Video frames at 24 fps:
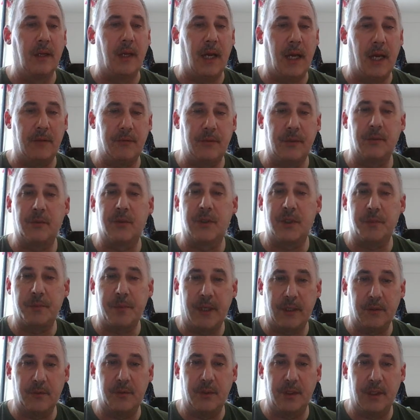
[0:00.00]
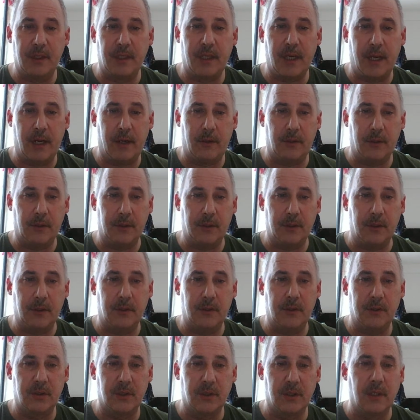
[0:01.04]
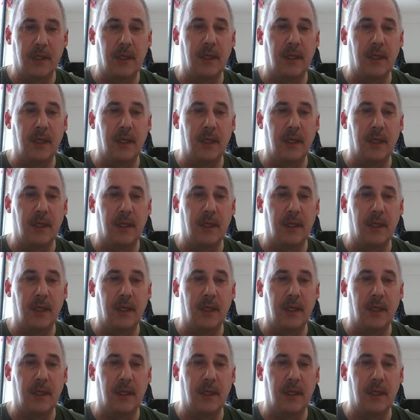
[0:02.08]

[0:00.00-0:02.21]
having respect for the characters,